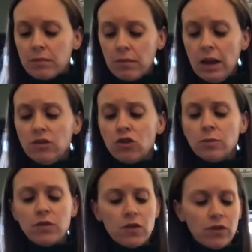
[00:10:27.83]
In terms
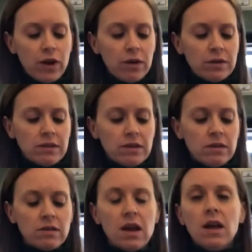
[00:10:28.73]
of the
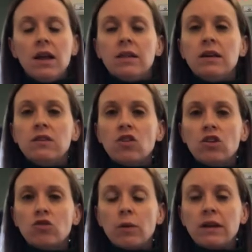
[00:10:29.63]
fragrances, these are
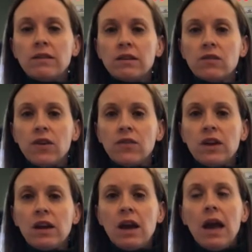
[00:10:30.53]

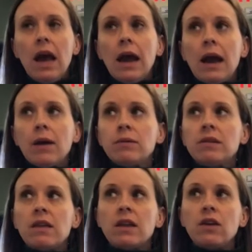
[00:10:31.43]
$26.50, and I would
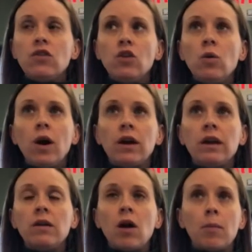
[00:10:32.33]
say that if you
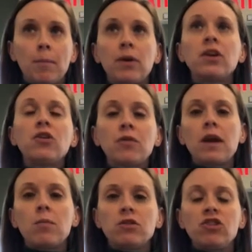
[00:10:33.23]
are burning your
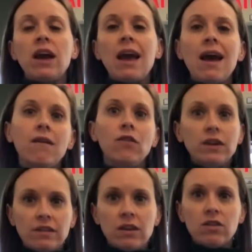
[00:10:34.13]
Lampe Berger every
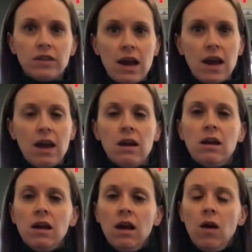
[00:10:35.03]
single day,
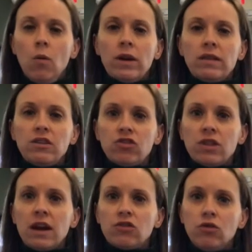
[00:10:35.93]
one of these should
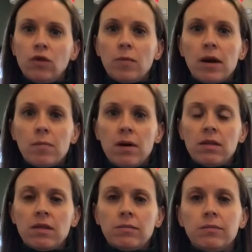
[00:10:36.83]
last you for about a
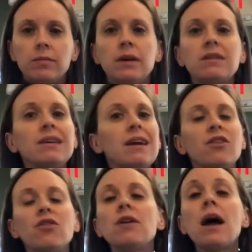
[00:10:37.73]
month. Because again,
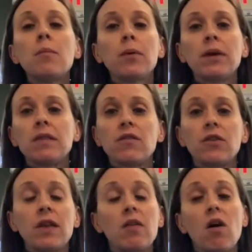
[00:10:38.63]
you're not burning them for
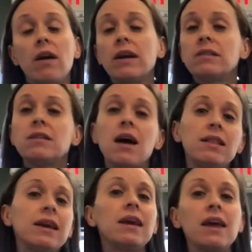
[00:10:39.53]
that long. It's not
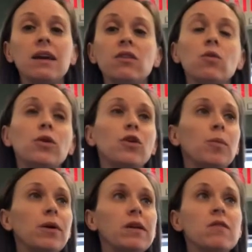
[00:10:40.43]
like a candle where you're
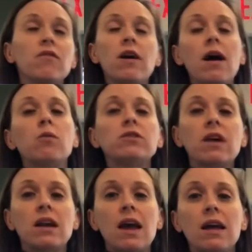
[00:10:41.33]
burning them for hours
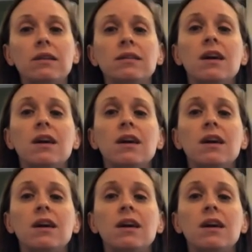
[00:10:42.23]
on end.